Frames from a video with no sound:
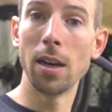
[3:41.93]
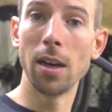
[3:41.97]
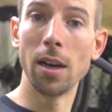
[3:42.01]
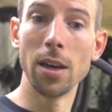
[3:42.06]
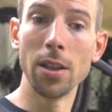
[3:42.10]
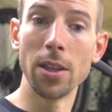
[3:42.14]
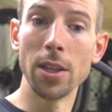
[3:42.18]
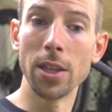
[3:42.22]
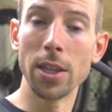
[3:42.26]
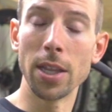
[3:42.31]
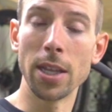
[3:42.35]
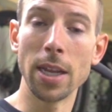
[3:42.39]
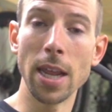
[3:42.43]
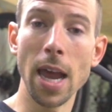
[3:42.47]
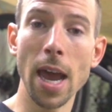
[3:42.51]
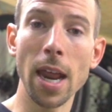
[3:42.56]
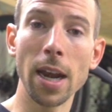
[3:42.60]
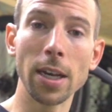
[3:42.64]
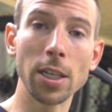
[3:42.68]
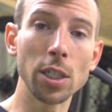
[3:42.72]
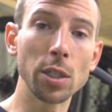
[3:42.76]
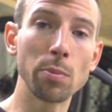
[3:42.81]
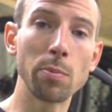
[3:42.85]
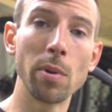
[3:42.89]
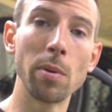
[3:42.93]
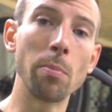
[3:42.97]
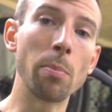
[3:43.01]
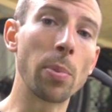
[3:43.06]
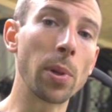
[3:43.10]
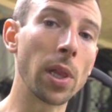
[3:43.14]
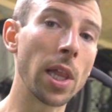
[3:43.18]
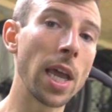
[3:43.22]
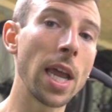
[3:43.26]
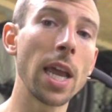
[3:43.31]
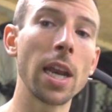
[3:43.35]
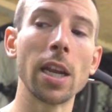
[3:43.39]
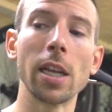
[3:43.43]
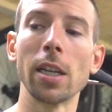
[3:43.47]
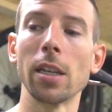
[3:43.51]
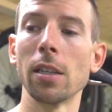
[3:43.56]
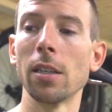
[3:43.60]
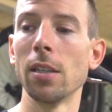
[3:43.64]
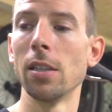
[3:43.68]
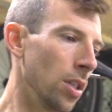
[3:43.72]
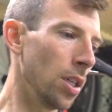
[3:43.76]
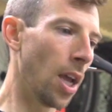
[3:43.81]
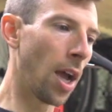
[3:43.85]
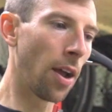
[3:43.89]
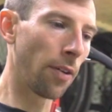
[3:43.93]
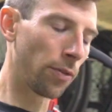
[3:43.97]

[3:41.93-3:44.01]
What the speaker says: Other than that, I've just been planning. Yeah,